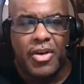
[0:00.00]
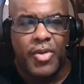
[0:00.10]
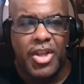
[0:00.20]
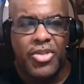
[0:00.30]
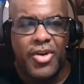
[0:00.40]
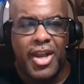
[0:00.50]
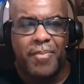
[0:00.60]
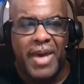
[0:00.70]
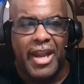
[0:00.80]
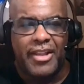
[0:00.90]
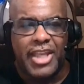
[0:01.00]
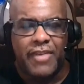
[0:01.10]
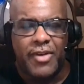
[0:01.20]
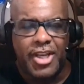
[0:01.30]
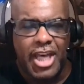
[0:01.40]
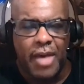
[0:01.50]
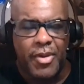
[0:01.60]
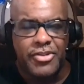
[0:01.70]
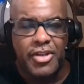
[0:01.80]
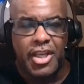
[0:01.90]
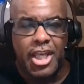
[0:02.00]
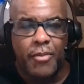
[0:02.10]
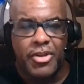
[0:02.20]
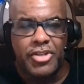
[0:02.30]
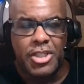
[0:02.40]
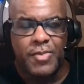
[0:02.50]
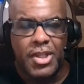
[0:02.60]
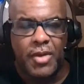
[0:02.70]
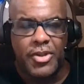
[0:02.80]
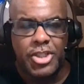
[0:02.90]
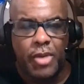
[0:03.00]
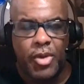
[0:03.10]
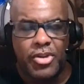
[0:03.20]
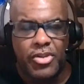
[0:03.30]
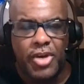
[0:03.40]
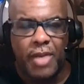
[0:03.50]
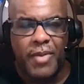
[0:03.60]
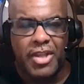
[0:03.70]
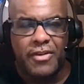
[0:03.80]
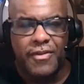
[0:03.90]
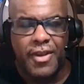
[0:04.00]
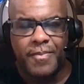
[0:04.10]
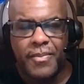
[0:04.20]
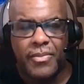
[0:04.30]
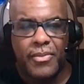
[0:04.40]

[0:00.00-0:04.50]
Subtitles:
What do you thought about it? Leave your comments in the comment section below and tell me what you thought about the film.